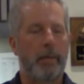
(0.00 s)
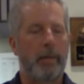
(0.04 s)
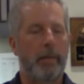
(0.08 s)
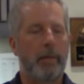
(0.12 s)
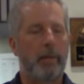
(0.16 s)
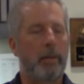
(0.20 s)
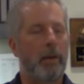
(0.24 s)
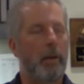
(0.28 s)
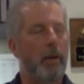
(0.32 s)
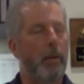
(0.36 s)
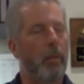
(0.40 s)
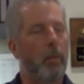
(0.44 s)

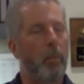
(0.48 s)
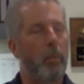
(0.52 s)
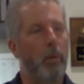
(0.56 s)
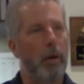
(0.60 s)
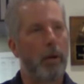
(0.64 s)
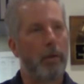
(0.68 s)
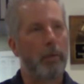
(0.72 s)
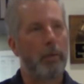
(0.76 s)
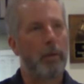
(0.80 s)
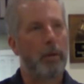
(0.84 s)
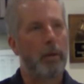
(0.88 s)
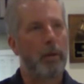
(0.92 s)
think they're out of the
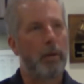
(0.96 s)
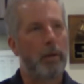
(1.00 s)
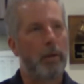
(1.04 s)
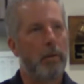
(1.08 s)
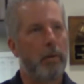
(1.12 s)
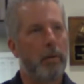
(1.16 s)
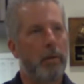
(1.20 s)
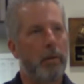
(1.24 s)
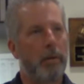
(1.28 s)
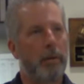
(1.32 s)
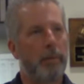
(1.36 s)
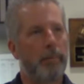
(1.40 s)
Wausau
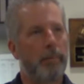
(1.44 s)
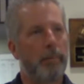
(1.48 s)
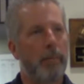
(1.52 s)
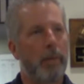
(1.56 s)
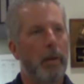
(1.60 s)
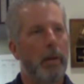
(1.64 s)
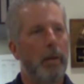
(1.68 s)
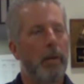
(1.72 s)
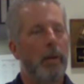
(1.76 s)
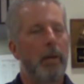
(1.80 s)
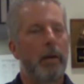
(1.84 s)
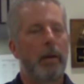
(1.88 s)
area.
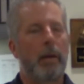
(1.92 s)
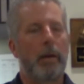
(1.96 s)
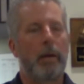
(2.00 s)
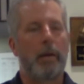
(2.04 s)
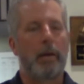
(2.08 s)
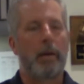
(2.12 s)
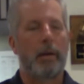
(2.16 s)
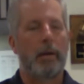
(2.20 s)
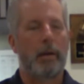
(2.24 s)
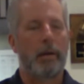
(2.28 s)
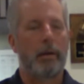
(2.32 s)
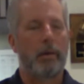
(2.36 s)

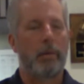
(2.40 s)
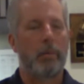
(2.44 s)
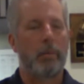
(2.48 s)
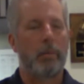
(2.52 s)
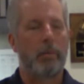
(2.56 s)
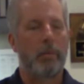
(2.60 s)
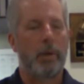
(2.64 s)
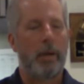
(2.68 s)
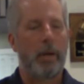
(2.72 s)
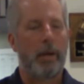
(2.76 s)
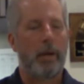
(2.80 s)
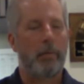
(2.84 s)

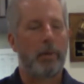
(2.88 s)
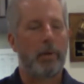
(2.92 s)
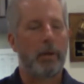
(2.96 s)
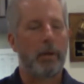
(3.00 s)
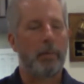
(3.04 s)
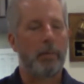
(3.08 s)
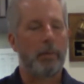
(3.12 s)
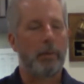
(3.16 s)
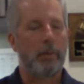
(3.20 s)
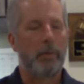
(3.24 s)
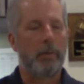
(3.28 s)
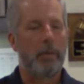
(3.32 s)
We have a
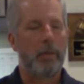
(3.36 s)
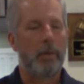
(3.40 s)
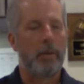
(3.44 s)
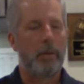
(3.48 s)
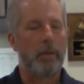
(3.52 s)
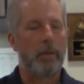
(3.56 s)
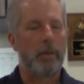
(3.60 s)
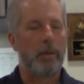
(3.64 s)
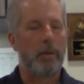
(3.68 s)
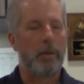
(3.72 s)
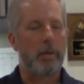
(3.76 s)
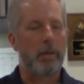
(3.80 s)
couple of
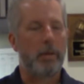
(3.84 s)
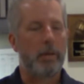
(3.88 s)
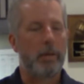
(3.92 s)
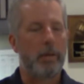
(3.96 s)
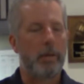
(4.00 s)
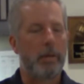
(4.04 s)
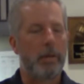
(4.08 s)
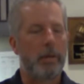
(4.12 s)
the